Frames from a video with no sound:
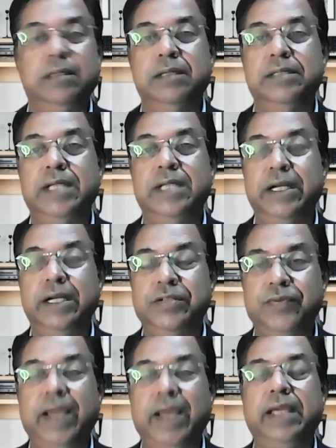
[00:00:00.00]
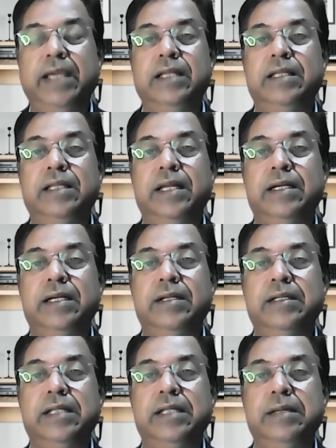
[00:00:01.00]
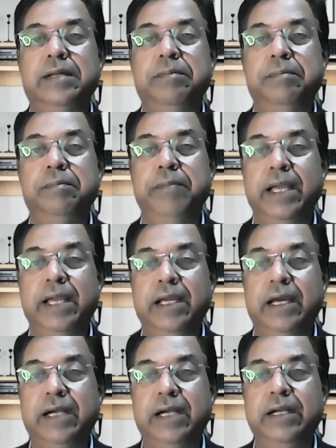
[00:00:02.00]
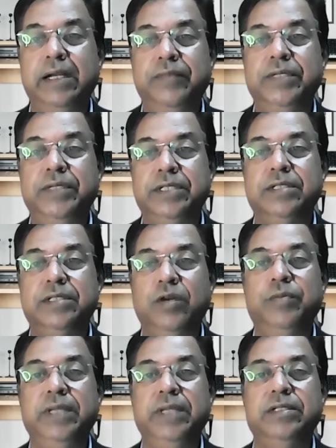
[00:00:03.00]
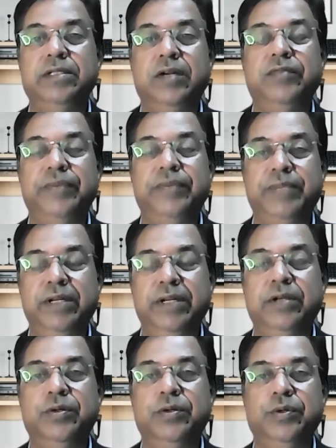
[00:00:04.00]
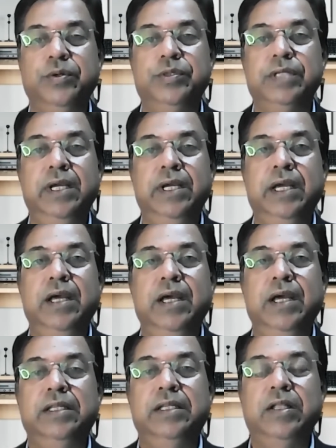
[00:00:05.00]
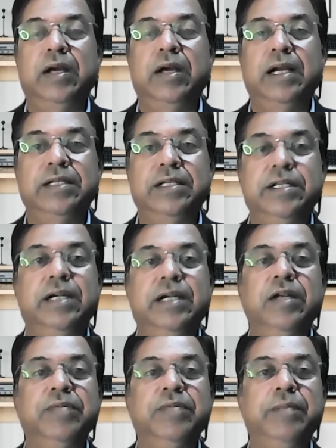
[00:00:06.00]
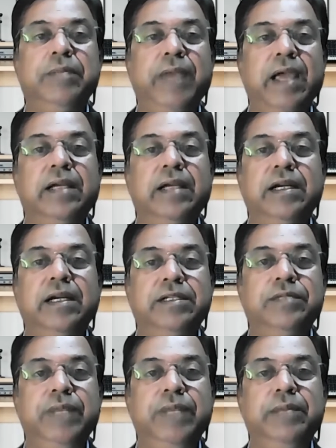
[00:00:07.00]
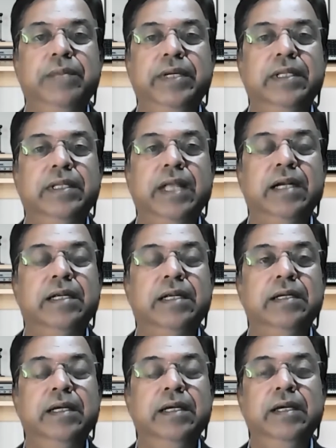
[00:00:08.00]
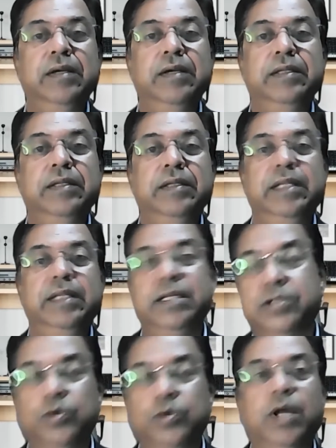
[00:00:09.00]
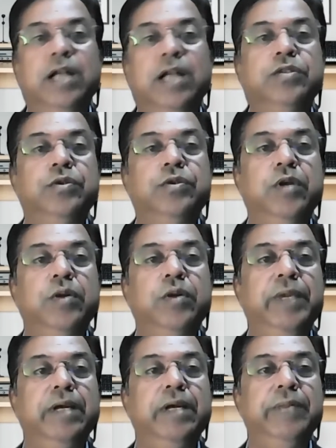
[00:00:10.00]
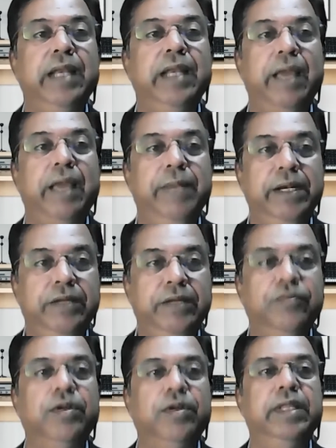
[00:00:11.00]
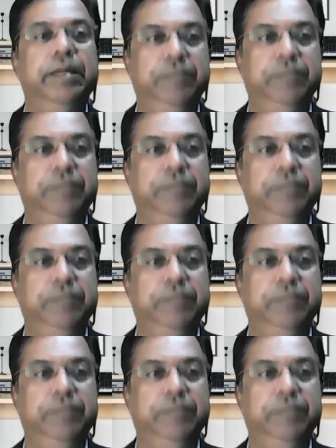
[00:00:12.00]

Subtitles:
satisfy that the bank guarantee, which is now being sought 15 crores, the concern of the bankers will be that this should also not become a liability for them.